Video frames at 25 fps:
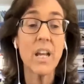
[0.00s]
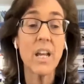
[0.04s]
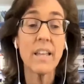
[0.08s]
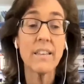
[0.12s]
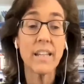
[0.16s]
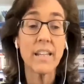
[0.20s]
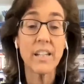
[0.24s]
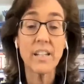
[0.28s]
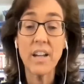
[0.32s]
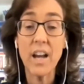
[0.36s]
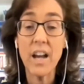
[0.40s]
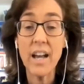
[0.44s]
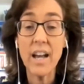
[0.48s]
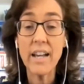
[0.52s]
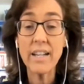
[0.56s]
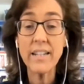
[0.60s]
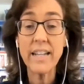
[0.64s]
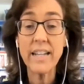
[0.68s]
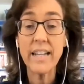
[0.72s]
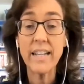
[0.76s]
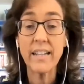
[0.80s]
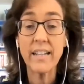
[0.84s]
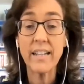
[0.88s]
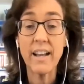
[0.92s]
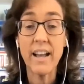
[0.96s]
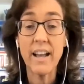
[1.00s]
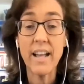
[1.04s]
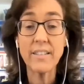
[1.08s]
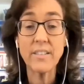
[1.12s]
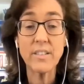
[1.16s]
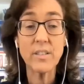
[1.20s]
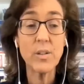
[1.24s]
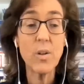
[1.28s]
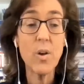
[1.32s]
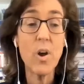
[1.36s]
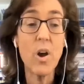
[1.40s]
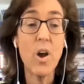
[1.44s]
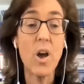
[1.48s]
God and God's
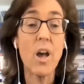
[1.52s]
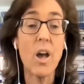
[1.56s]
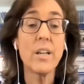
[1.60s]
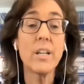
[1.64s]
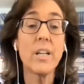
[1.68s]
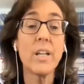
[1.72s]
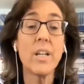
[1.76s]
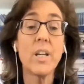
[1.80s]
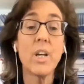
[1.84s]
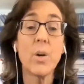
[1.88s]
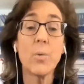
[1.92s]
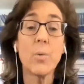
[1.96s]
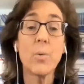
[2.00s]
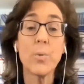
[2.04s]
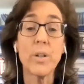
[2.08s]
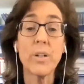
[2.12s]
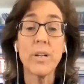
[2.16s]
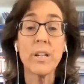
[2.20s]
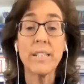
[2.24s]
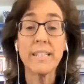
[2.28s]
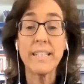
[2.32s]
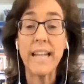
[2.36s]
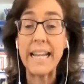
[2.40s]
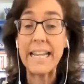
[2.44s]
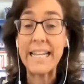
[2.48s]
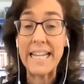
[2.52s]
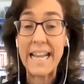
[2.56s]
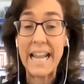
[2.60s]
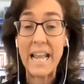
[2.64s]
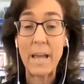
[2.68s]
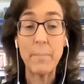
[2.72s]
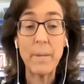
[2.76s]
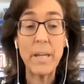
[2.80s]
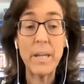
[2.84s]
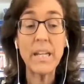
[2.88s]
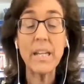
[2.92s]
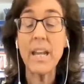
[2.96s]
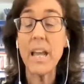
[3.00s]
law were
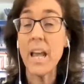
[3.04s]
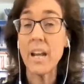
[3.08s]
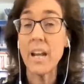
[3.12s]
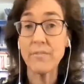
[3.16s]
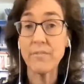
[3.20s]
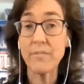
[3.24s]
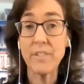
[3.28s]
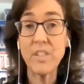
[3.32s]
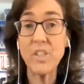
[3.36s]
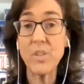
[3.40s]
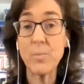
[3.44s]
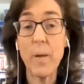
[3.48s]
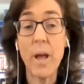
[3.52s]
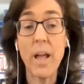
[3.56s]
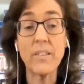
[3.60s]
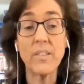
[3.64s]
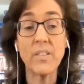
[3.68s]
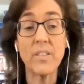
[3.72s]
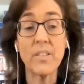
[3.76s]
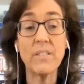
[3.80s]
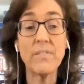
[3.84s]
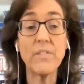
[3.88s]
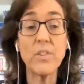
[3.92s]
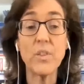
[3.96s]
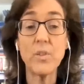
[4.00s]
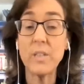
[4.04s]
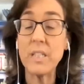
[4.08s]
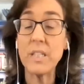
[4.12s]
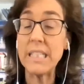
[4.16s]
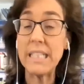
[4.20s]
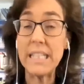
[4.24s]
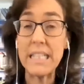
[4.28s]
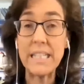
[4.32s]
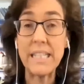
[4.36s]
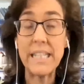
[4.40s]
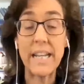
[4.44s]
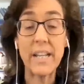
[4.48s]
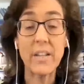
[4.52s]
dynamic and responsive to the
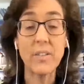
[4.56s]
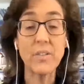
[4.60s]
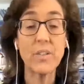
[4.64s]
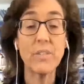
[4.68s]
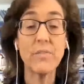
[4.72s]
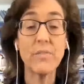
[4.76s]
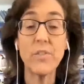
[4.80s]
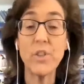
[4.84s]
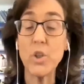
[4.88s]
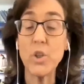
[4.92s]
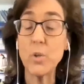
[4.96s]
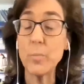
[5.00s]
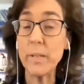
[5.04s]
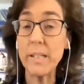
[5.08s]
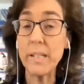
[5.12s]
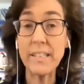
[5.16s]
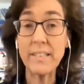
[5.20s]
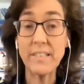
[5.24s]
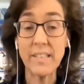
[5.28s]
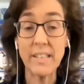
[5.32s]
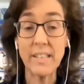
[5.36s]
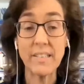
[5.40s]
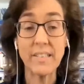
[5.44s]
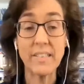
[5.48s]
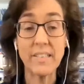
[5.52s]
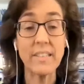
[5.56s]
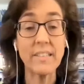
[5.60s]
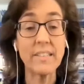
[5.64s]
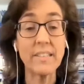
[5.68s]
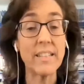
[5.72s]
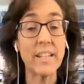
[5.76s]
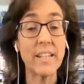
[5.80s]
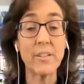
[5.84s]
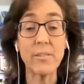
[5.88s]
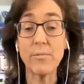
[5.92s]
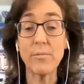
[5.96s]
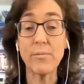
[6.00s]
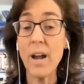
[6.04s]
details of human existence
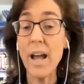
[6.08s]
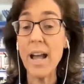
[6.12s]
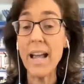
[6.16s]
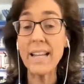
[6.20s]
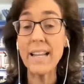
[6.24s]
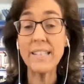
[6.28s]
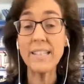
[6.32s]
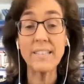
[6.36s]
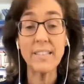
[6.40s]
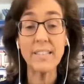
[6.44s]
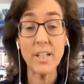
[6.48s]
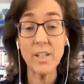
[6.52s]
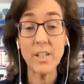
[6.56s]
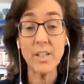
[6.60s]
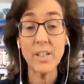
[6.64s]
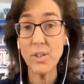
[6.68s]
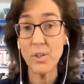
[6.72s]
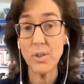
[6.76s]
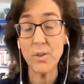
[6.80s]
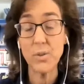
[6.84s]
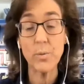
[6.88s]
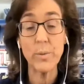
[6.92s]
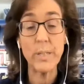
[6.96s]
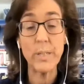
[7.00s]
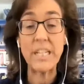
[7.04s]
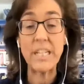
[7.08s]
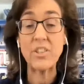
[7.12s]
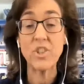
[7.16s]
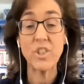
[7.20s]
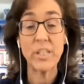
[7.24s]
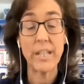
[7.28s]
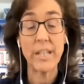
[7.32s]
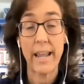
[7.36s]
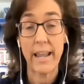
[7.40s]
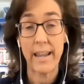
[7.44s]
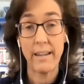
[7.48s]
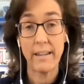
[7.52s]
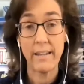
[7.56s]
that arise anew each
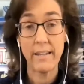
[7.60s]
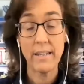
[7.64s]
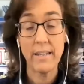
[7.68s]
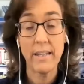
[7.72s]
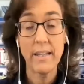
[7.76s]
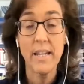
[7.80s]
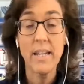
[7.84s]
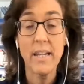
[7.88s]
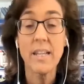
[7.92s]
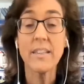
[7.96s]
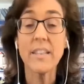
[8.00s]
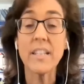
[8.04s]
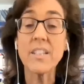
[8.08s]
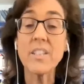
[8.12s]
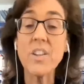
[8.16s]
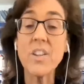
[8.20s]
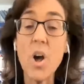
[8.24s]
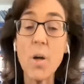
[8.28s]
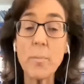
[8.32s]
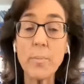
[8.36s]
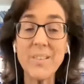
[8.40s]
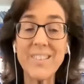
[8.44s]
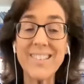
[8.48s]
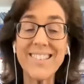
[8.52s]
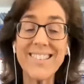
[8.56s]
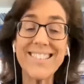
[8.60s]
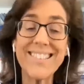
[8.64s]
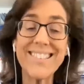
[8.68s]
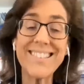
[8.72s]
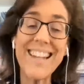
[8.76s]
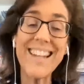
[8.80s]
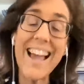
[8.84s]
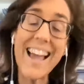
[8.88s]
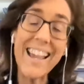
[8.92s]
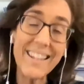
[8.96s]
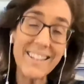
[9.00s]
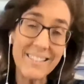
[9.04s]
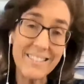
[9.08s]
day. The Talmud's
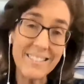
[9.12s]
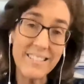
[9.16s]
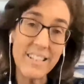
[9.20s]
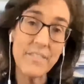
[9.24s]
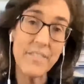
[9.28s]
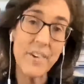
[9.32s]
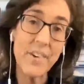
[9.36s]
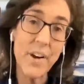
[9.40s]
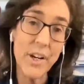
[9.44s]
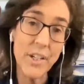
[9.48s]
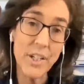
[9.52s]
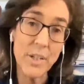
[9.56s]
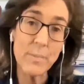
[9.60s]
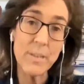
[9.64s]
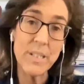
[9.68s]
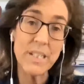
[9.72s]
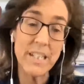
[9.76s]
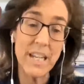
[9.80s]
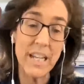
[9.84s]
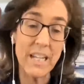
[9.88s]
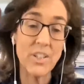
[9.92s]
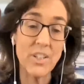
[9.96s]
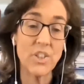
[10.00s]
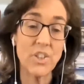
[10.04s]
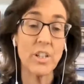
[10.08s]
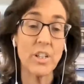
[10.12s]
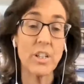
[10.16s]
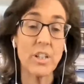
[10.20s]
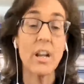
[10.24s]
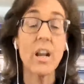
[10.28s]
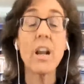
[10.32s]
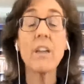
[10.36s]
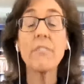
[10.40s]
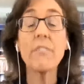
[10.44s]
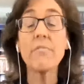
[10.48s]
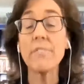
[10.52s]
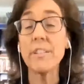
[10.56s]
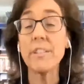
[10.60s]
style of argumentation
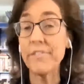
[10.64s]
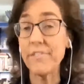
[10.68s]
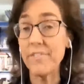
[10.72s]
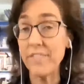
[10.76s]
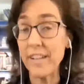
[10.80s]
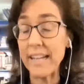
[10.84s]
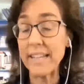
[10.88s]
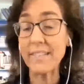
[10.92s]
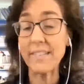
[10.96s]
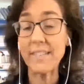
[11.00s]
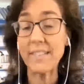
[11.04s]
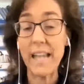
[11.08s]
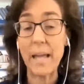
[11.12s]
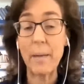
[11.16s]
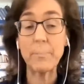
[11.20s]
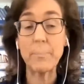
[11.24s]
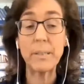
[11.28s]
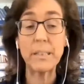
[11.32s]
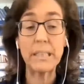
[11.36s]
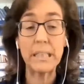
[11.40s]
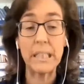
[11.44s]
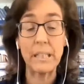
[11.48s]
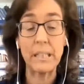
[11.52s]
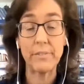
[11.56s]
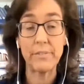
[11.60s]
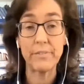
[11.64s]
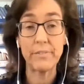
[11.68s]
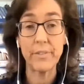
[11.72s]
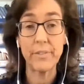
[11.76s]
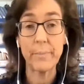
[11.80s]
reflects that belief.